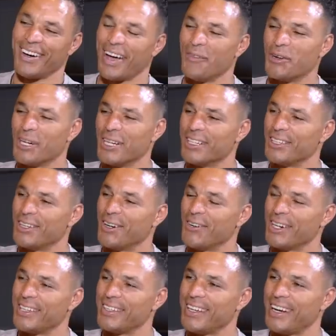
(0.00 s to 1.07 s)
Okay. Well, good. You know
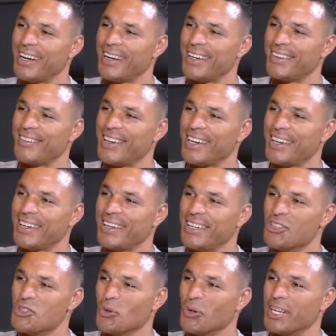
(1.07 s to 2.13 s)
what? I have uh,
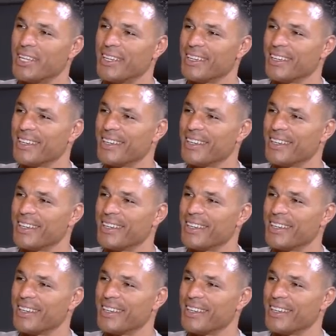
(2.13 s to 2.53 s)
enjoyed